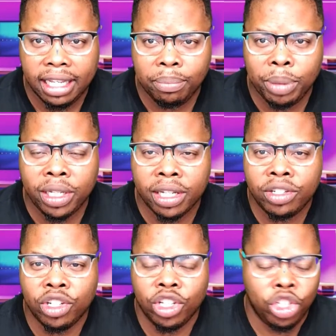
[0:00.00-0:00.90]

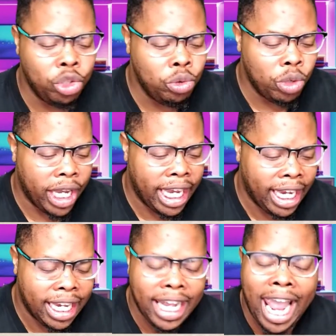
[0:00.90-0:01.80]
because you it
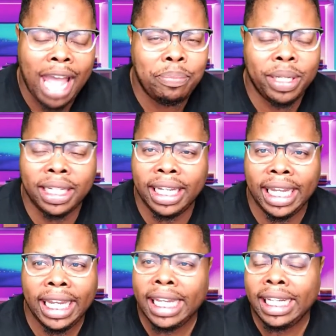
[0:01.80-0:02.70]
could happen
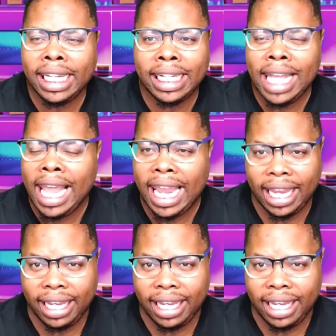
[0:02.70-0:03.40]
any day.